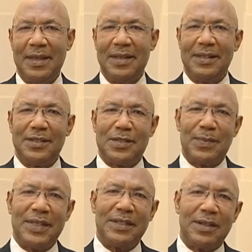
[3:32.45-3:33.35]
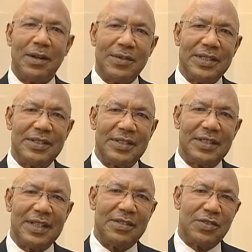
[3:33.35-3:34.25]
Let us be encouraged
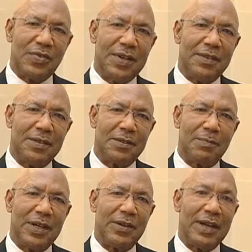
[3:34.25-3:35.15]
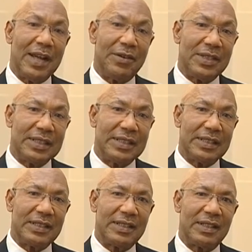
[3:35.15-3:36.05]
and strengthened by our
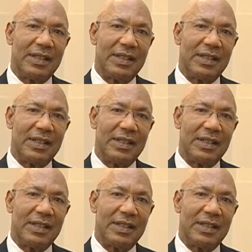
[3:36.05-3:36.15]
heritage,